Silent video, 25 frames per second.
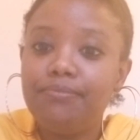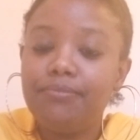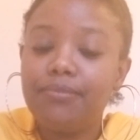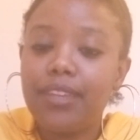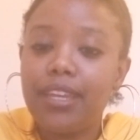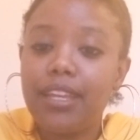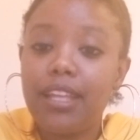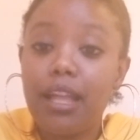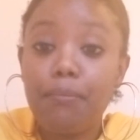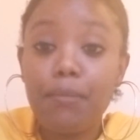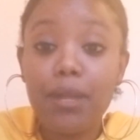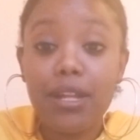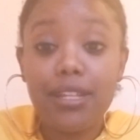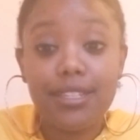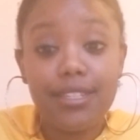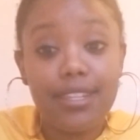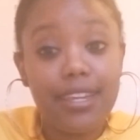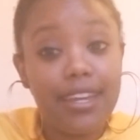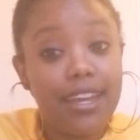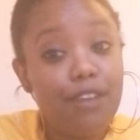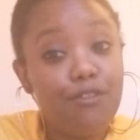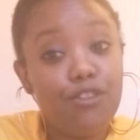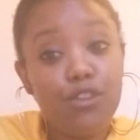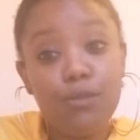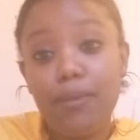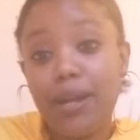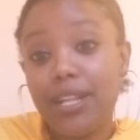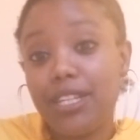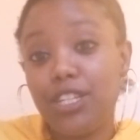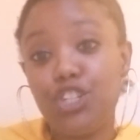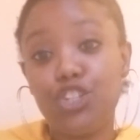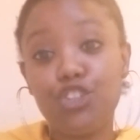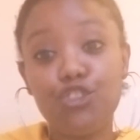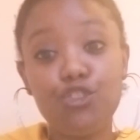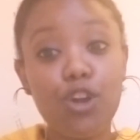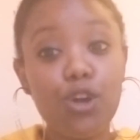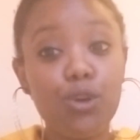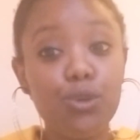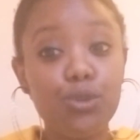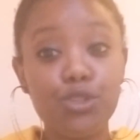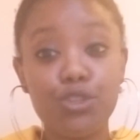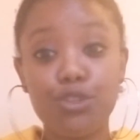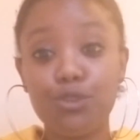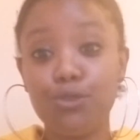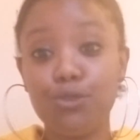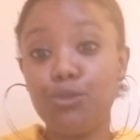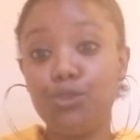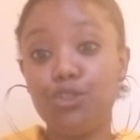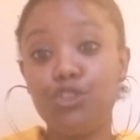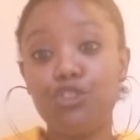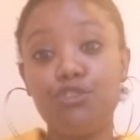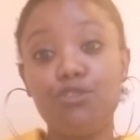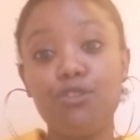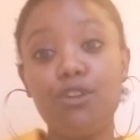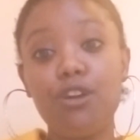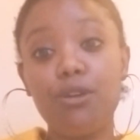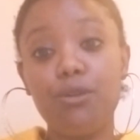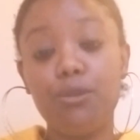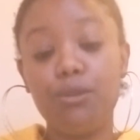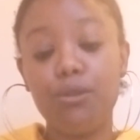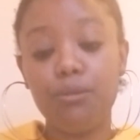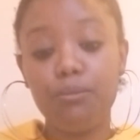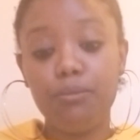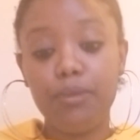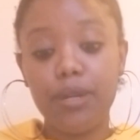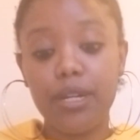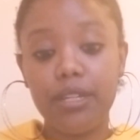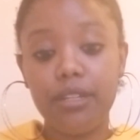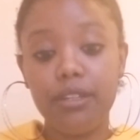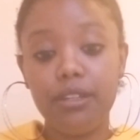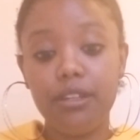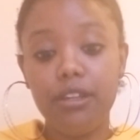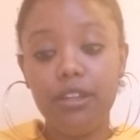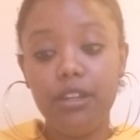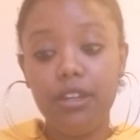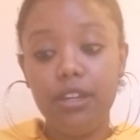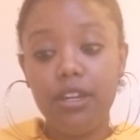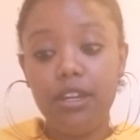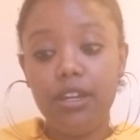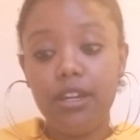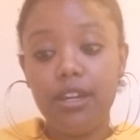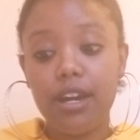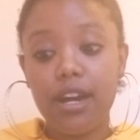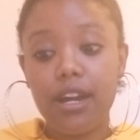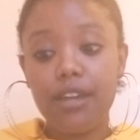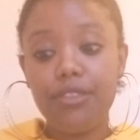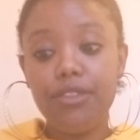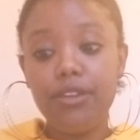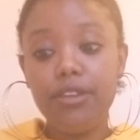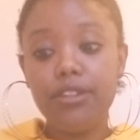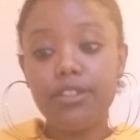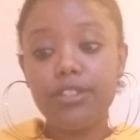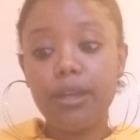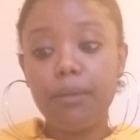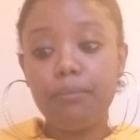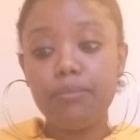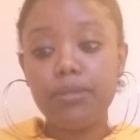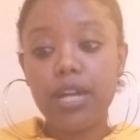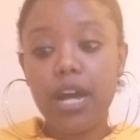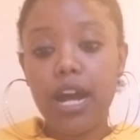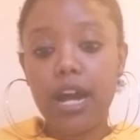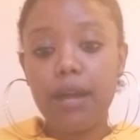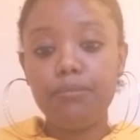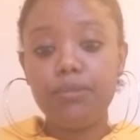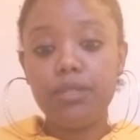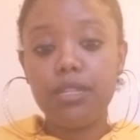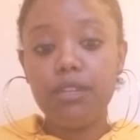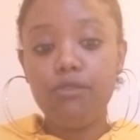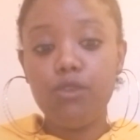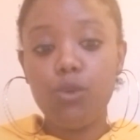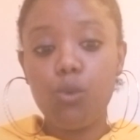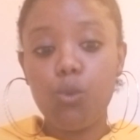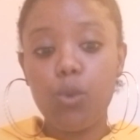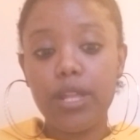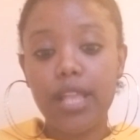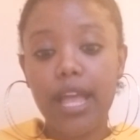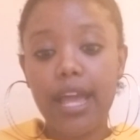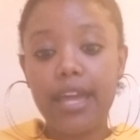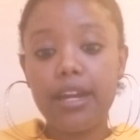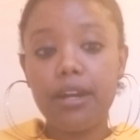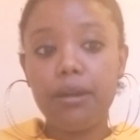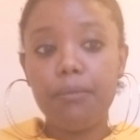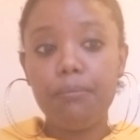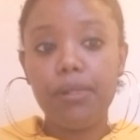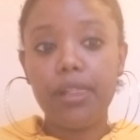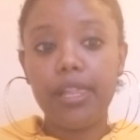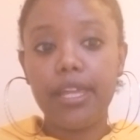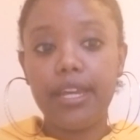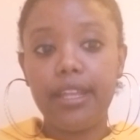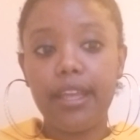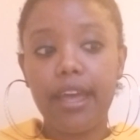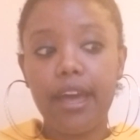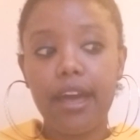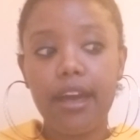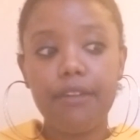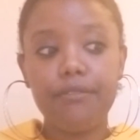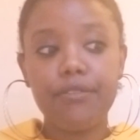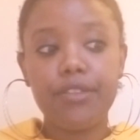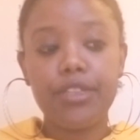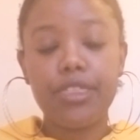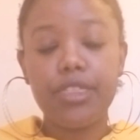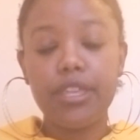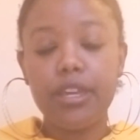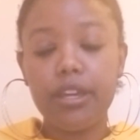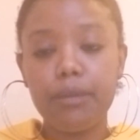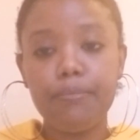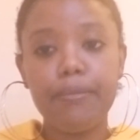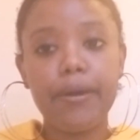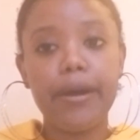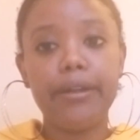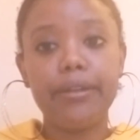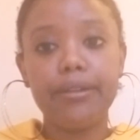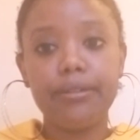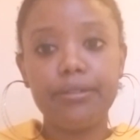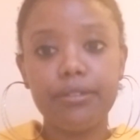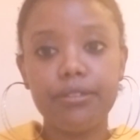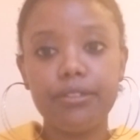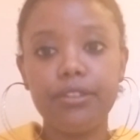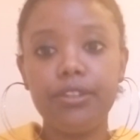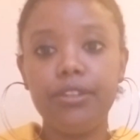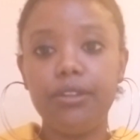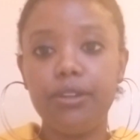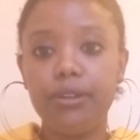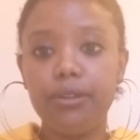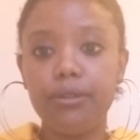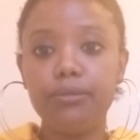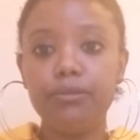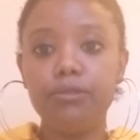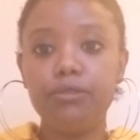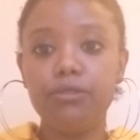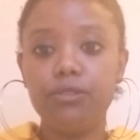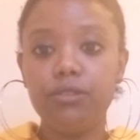And I'm not saying everybody's struggle is their own struggle, but I think sometimes even when I complain, I have to think about, you know,